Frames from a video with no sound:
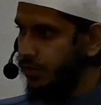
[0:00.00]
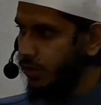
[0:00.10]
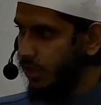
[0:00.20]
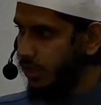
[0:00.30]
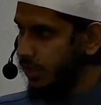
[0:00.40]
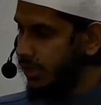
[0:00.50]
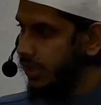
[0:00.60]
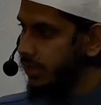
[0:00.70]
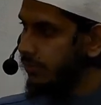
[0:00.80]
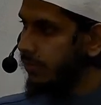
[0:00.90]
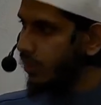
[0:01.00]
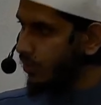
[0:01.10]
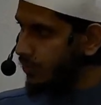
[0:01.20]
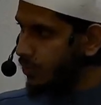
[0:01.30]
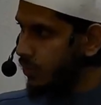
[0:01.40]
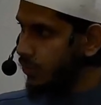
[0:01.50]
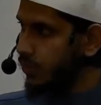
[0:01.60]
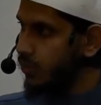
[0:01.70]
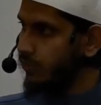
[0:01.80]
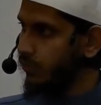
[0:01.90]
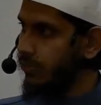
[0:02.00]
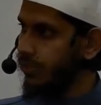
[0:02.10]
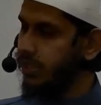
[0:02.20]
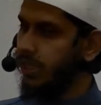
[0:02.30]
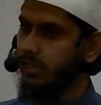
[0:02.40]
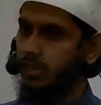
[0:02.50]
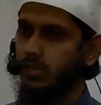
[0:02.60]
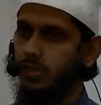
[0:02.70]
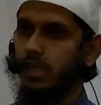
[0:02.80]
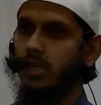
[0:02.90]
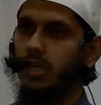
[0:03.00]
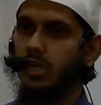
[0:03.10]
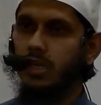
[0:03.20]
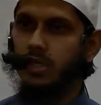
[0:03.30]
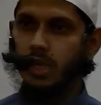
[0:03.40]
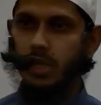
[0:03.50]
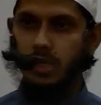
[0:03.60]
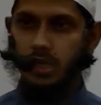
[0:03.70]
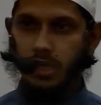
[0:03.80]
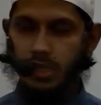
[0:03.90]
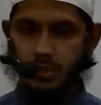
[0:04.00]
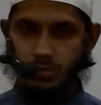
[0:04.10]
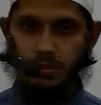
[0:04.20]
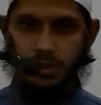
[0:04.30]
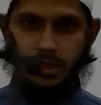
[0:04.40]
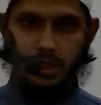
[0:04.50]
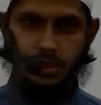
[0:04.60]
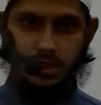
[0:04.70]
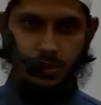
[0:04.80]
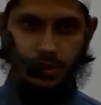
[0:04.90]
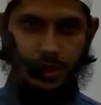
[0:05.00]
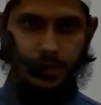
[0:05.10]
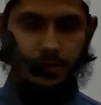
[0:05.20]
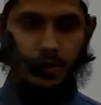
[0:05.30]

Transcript: So as I say, the bulk of Surah Yusuf will be recited today, hence we will discuss it today.